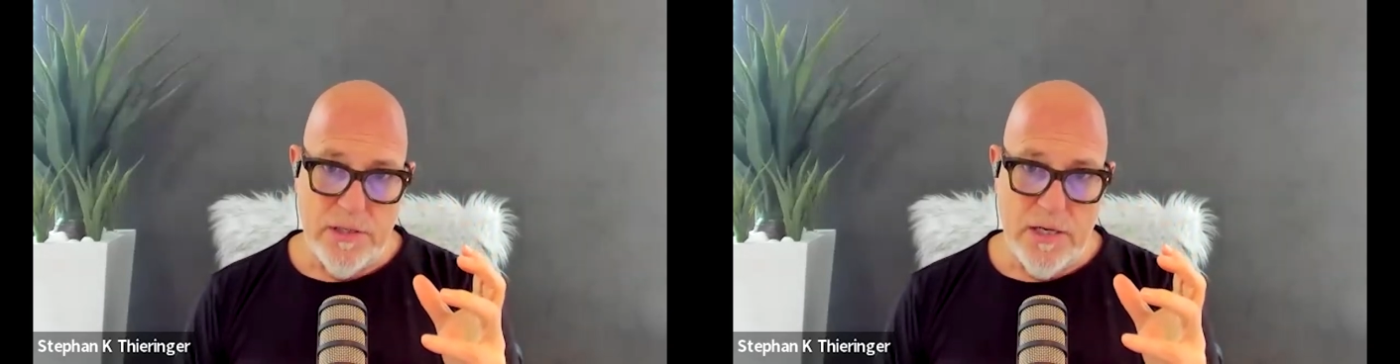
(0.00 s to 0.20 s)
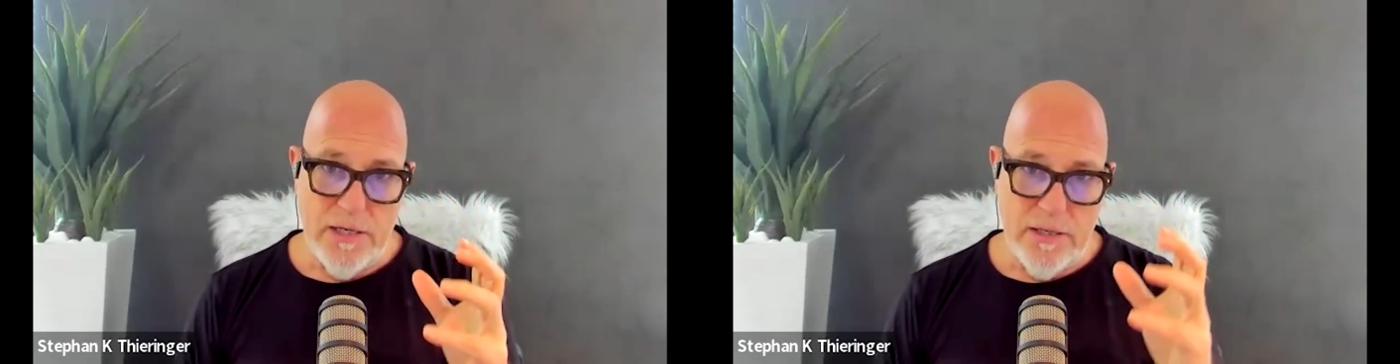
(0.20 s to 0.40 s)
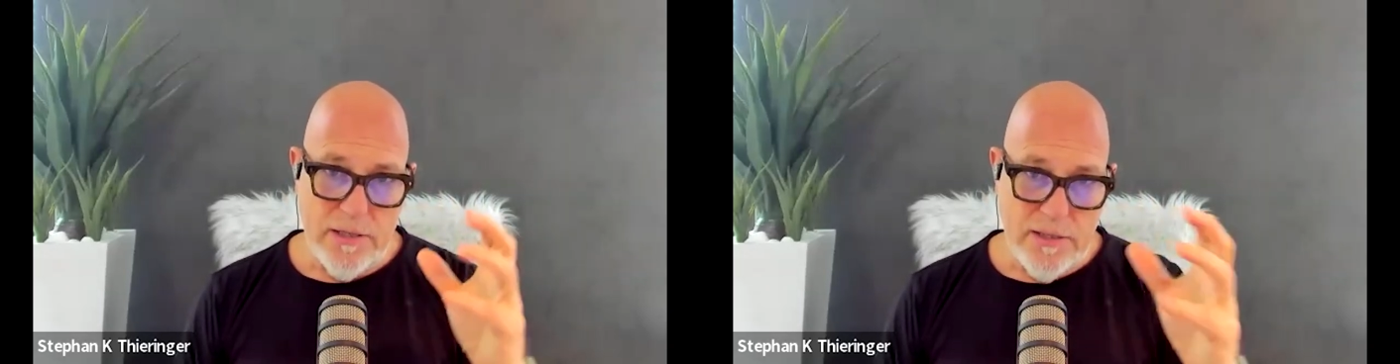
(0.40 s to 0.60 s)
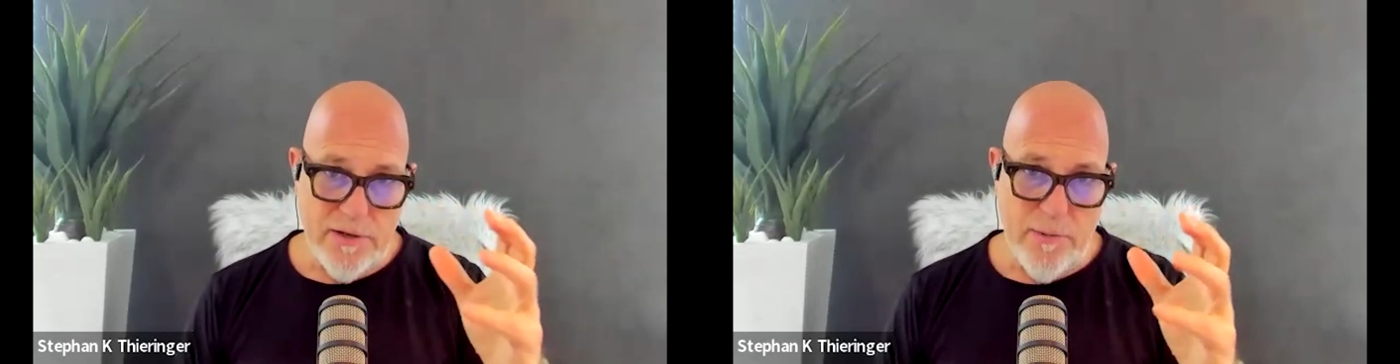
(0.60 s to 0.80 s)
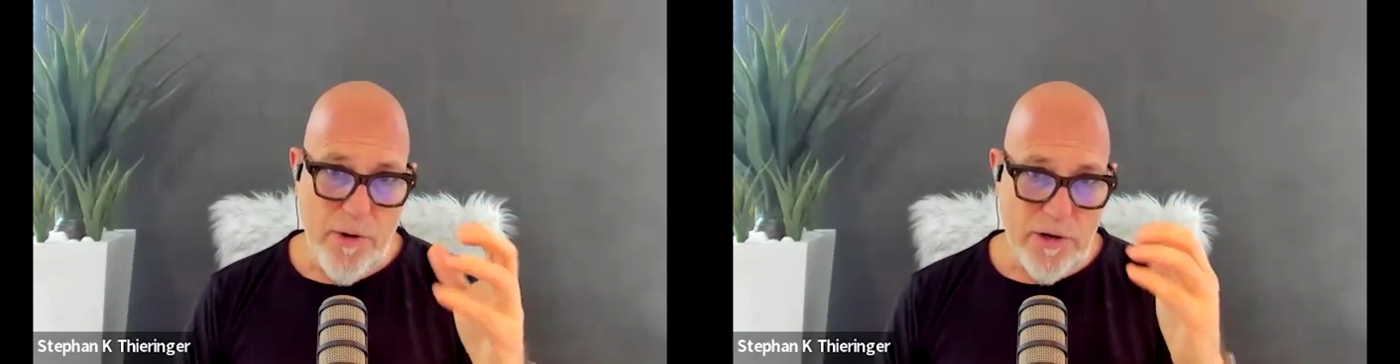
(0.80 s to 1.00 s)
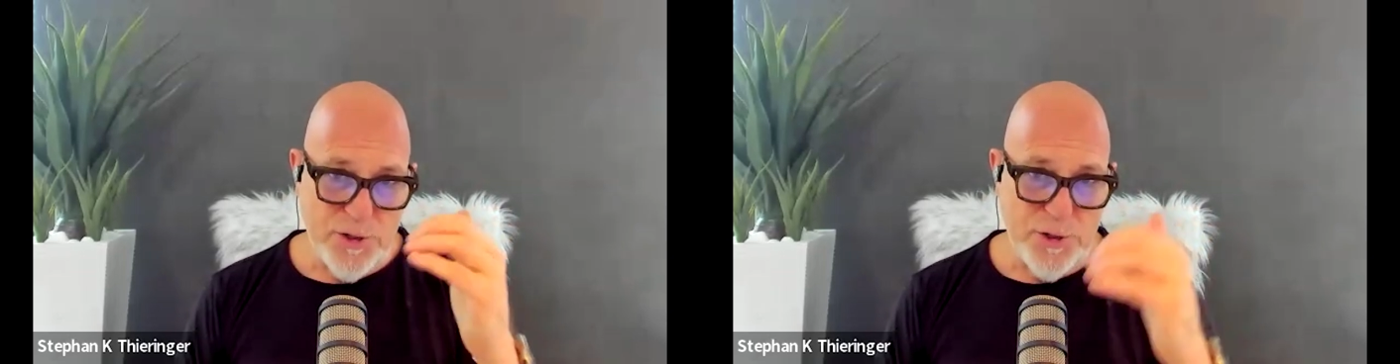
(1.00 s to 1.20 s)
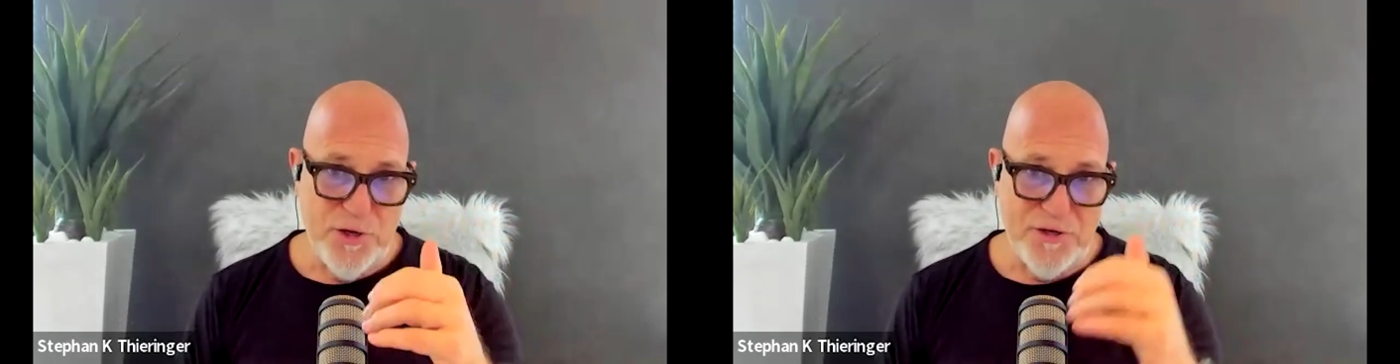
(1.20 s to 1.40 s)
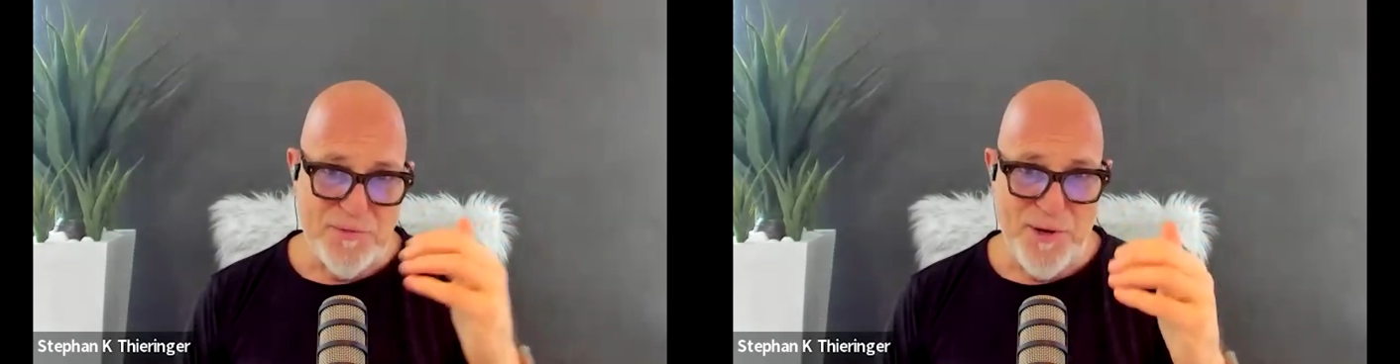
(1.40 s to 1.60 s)
And the other part she
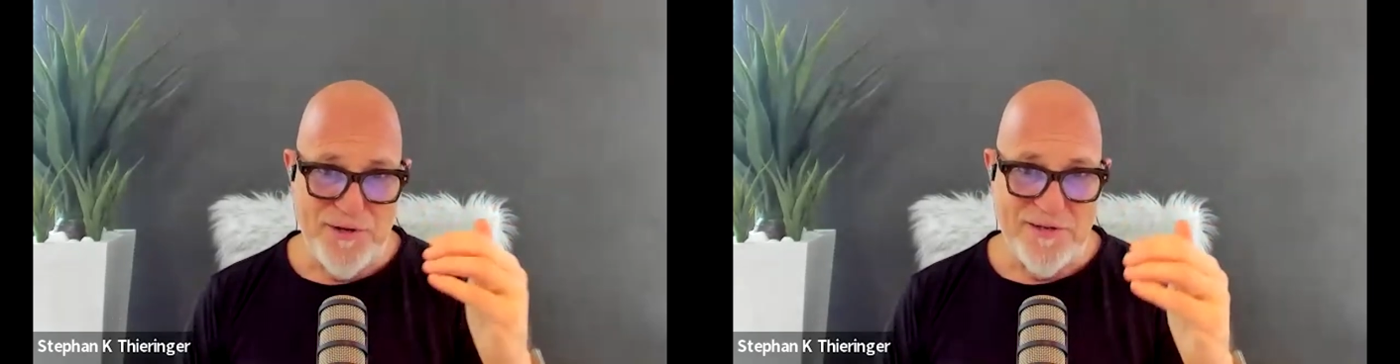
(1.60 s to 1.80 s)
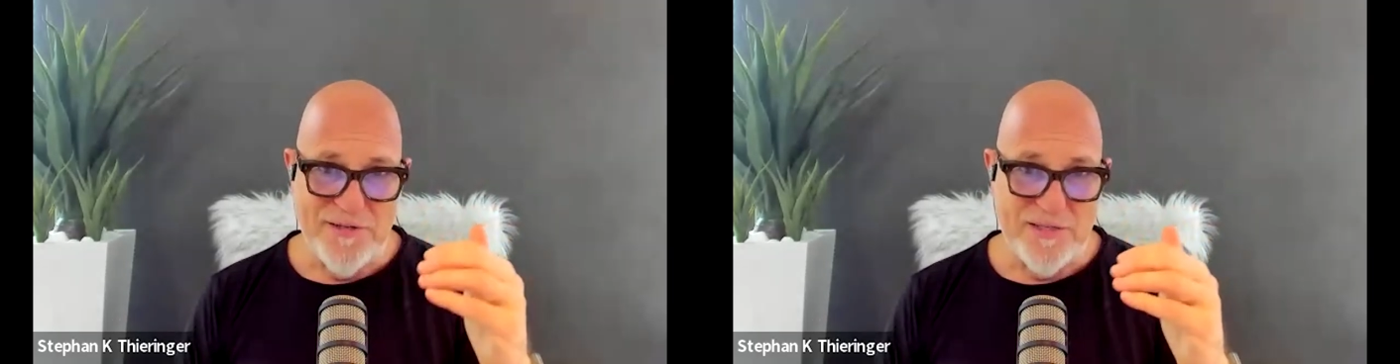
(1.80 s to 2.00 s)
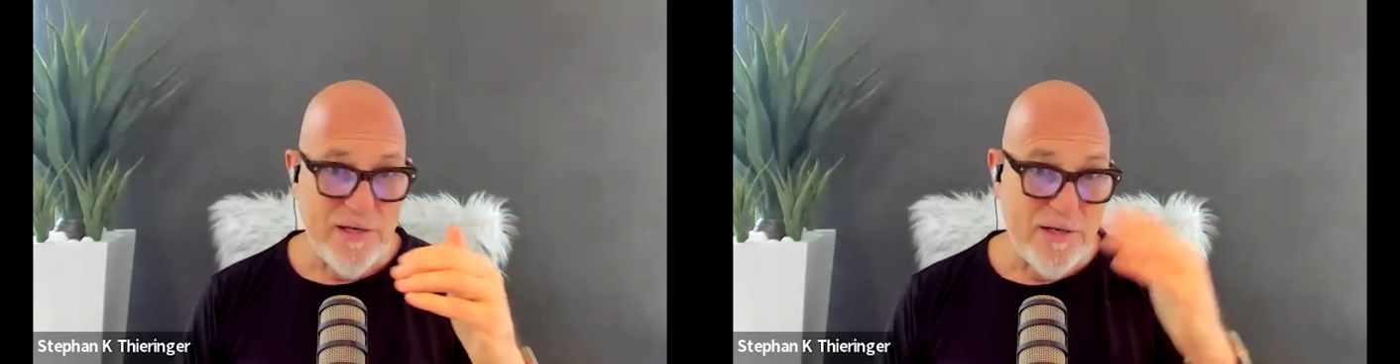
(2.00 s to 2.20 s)
talks about is,